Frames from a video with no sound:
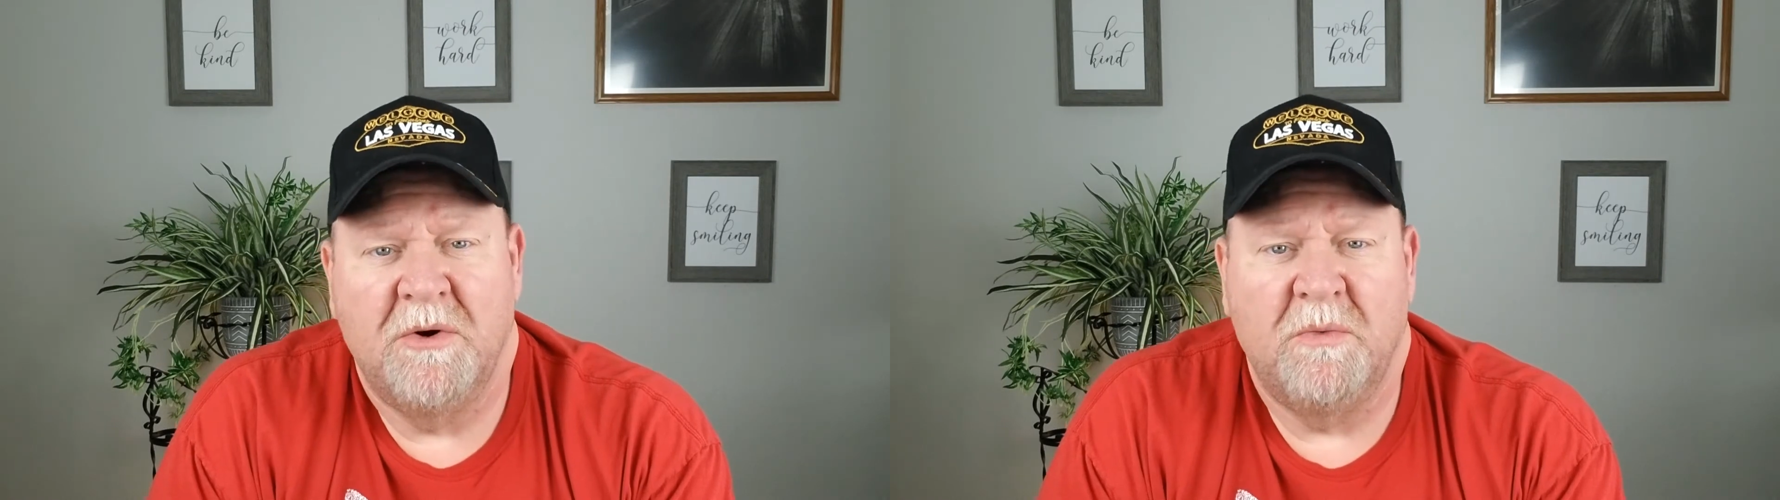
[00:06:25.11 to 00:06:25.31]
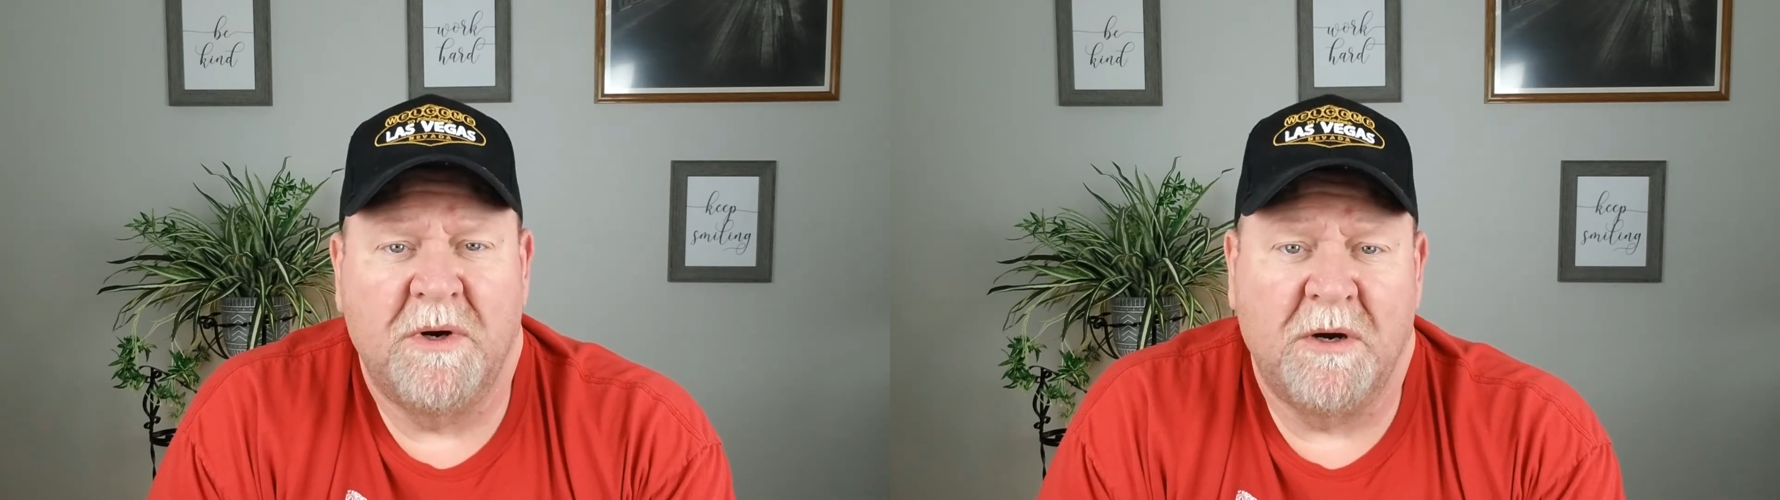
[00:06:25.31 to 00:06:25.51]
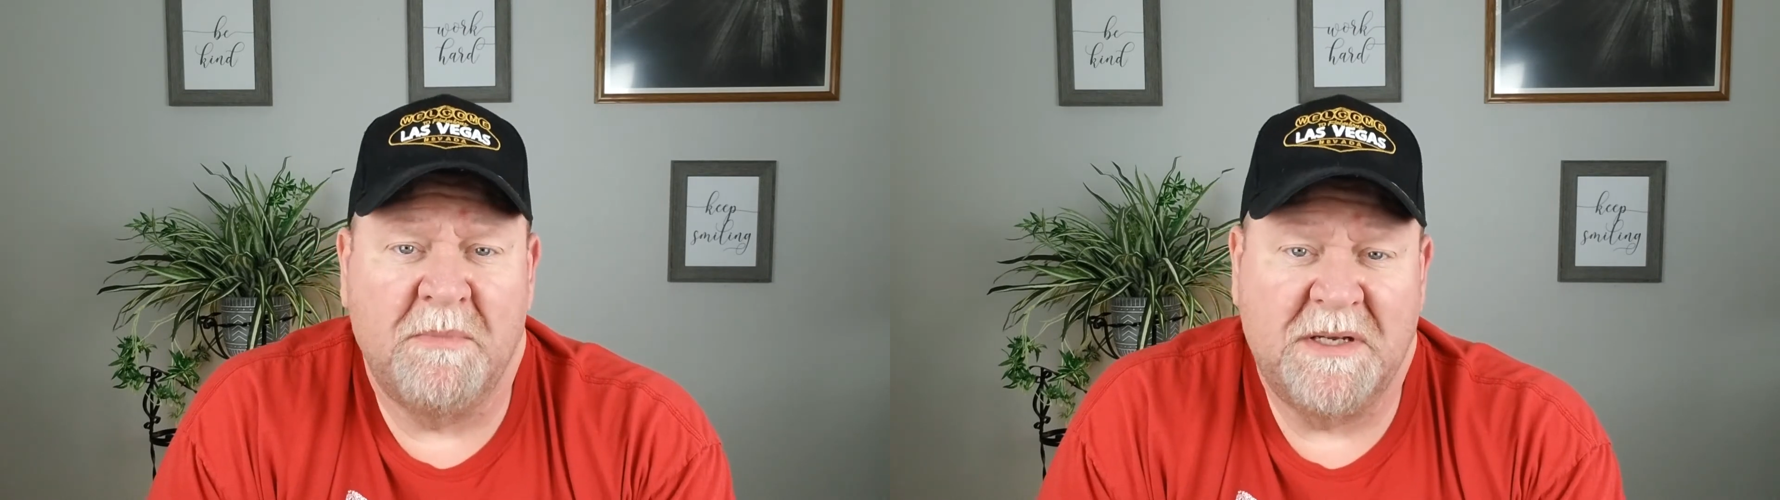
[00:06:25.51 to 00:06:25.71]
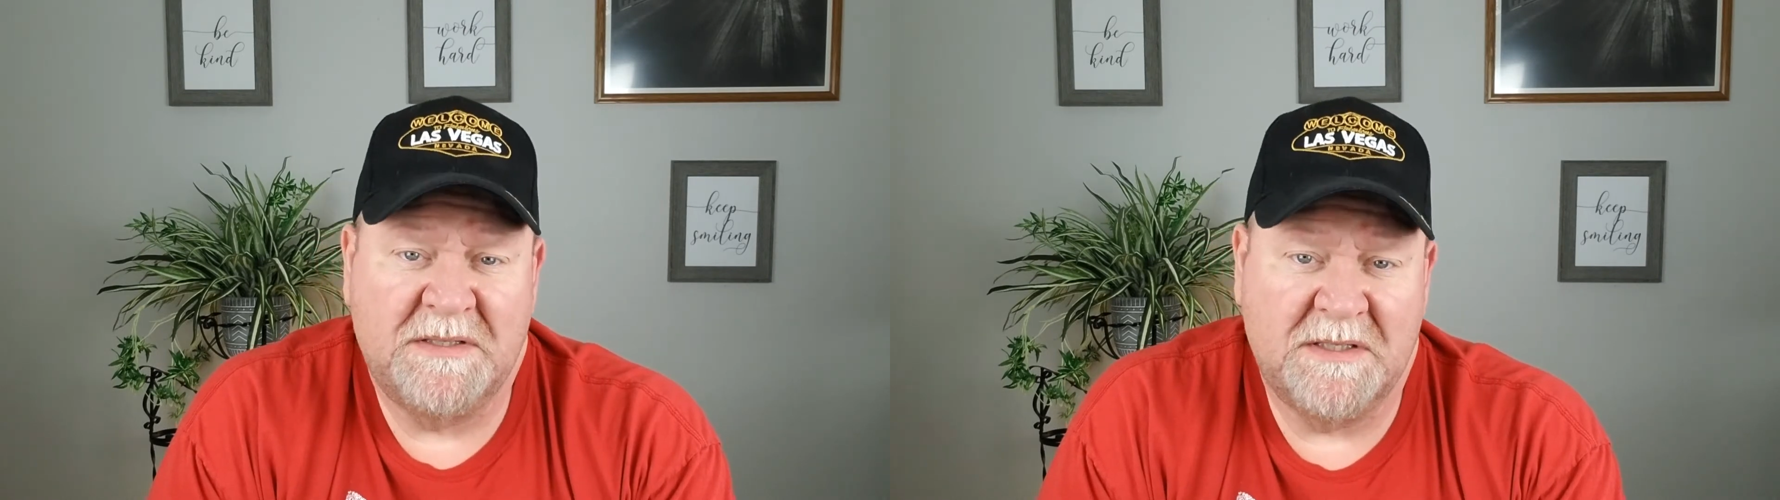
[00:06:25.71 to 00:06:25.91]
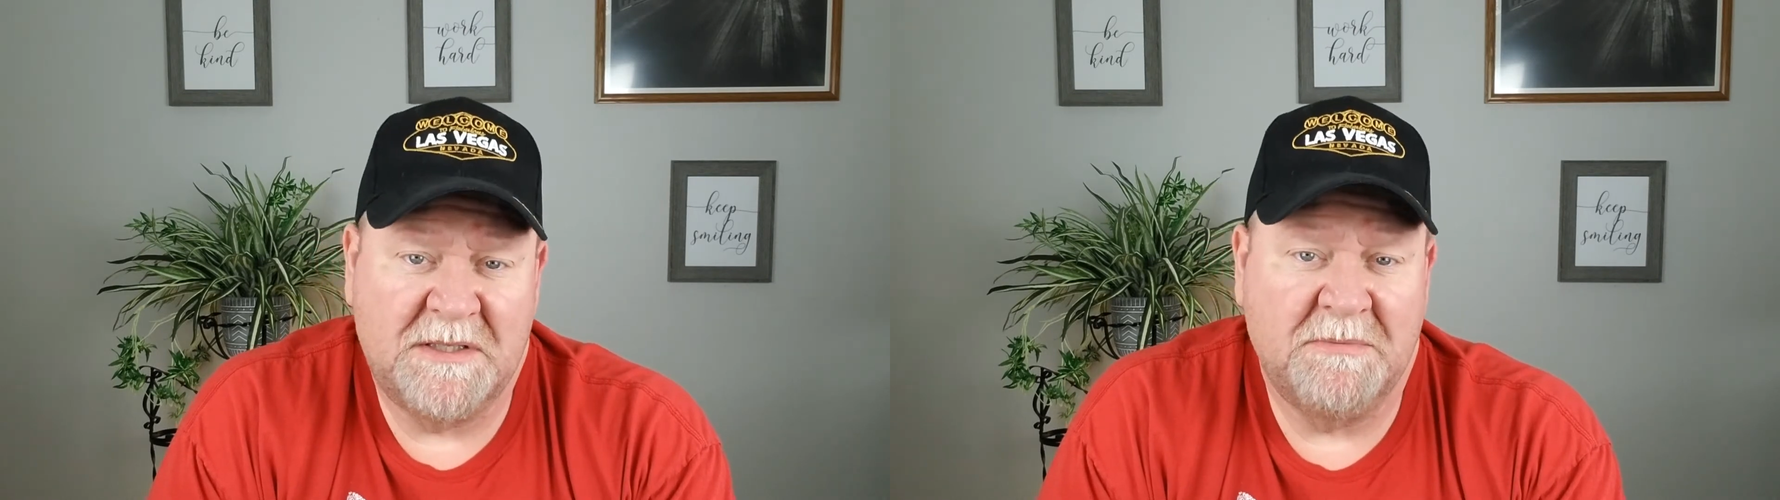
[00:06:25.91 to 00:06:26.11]
where my
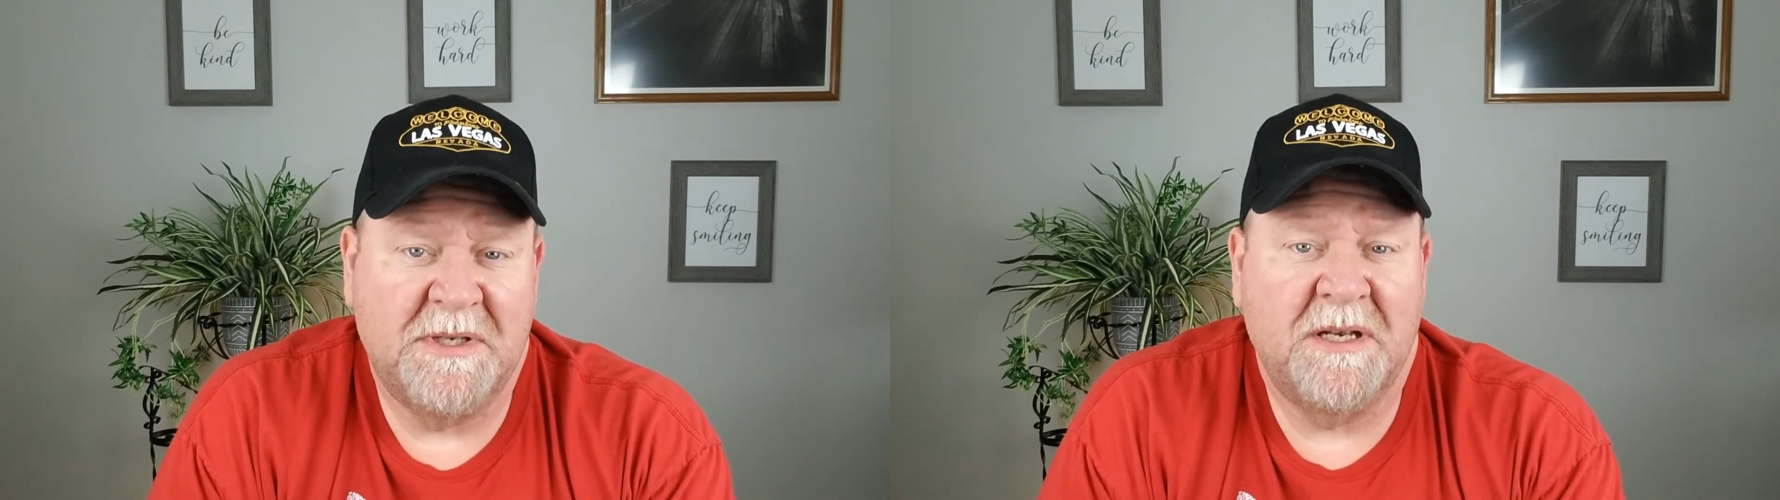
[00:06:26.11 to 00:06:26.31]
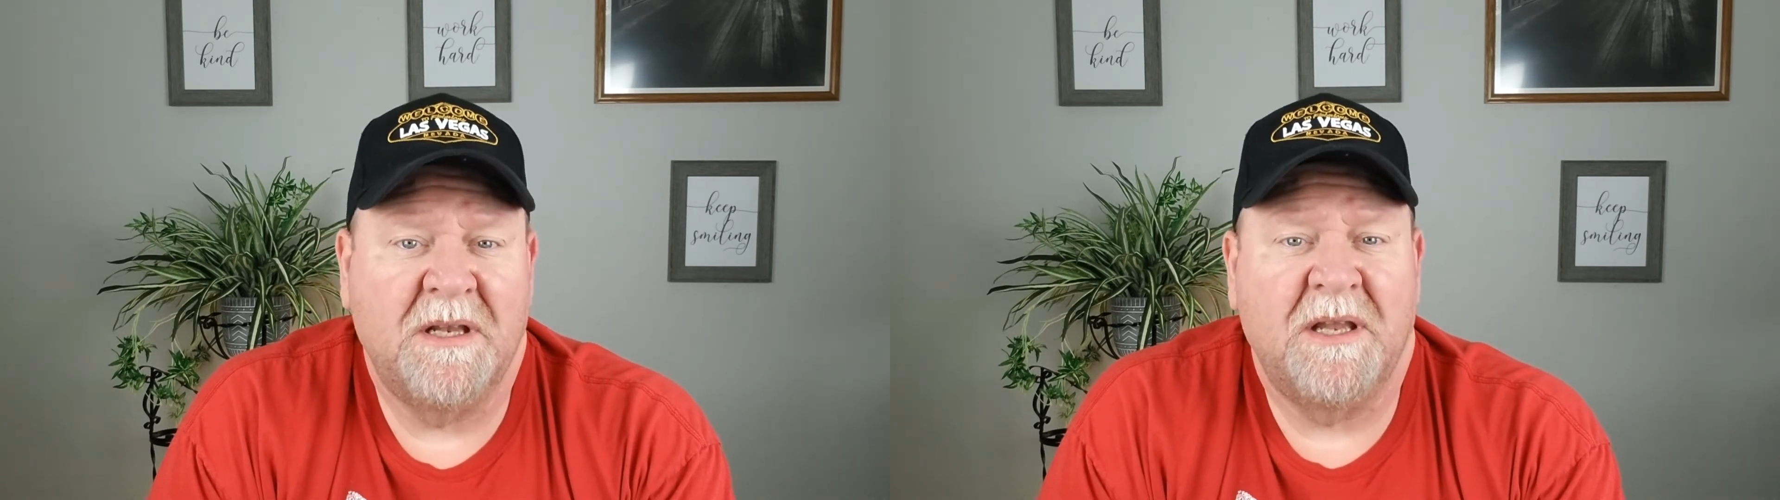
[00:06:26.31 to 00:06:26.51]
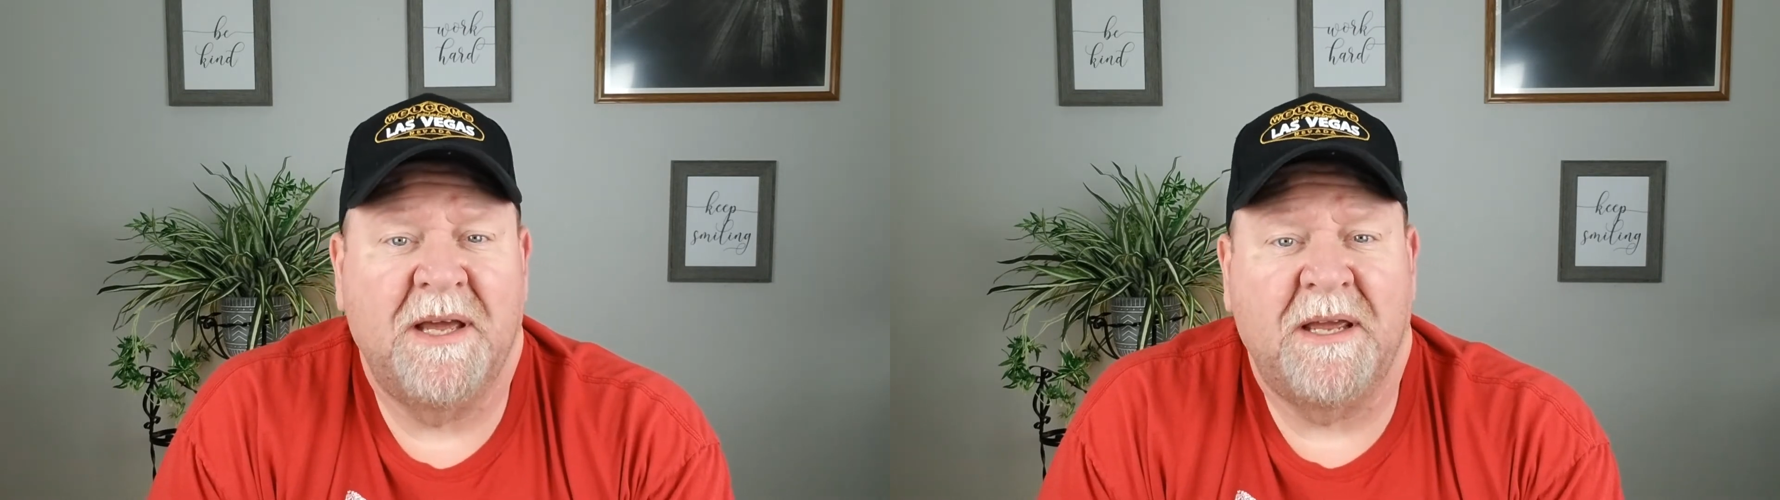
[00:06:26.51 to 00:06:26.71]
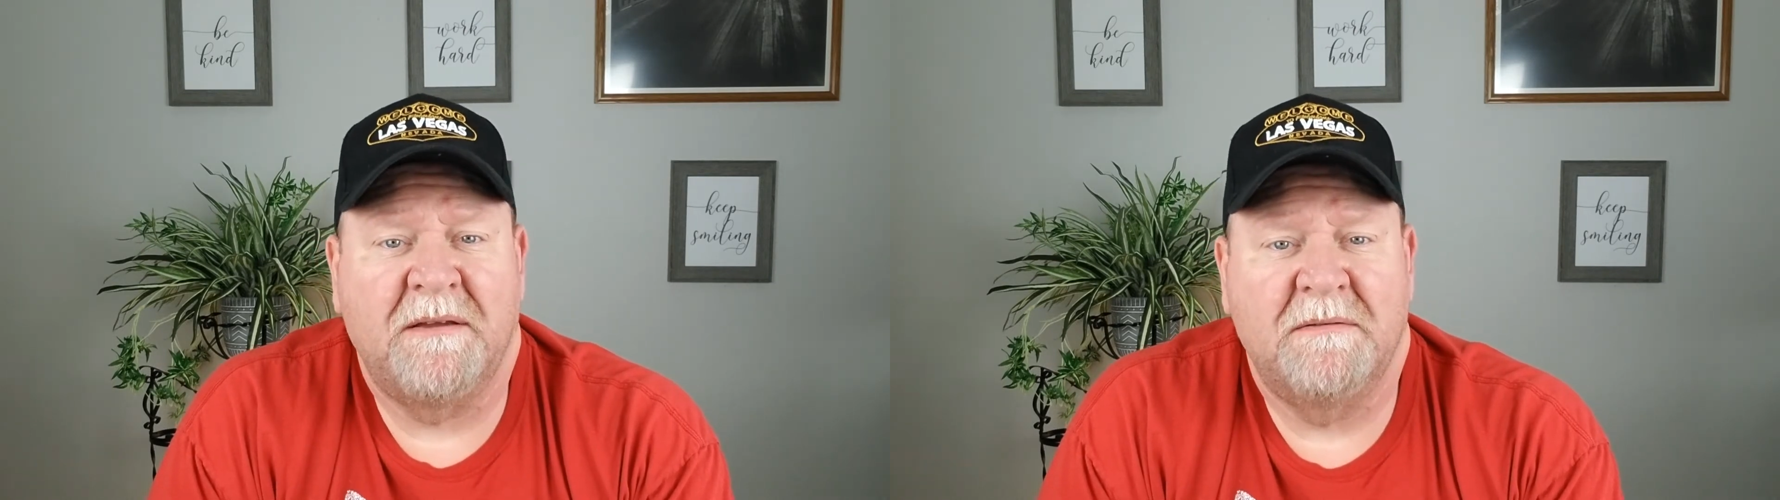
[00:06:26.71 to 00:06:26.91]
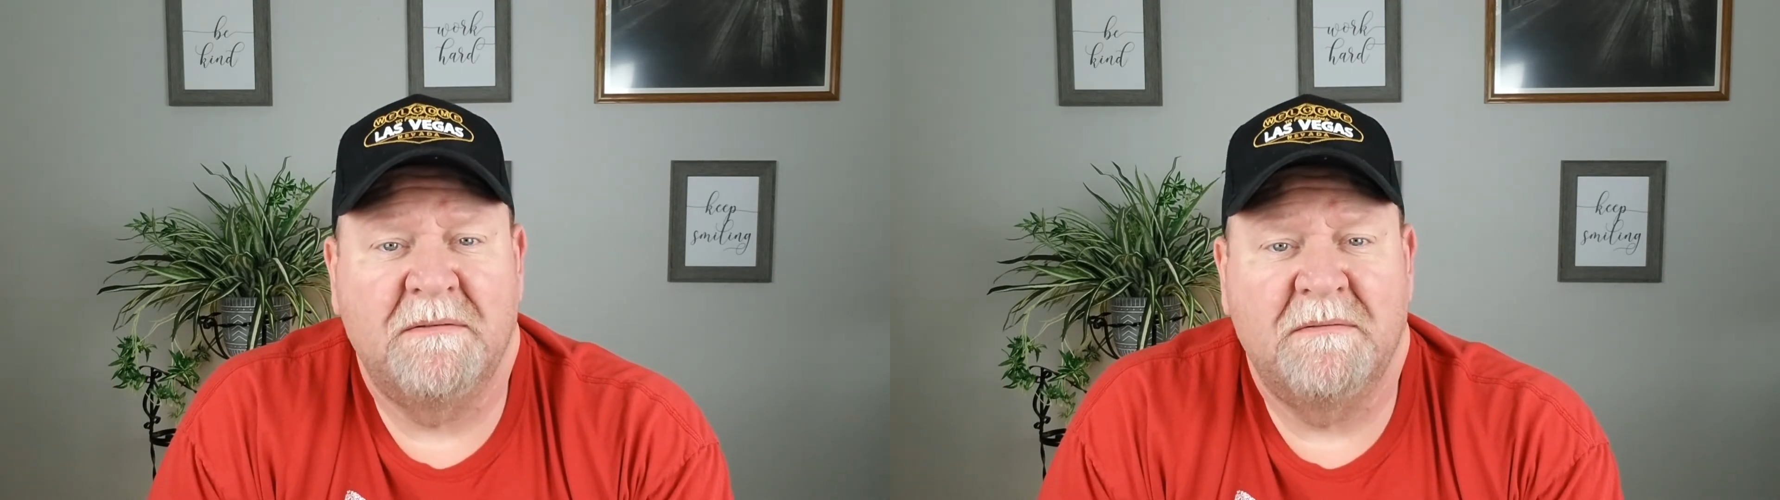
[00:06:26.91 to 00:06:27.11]
system didn't like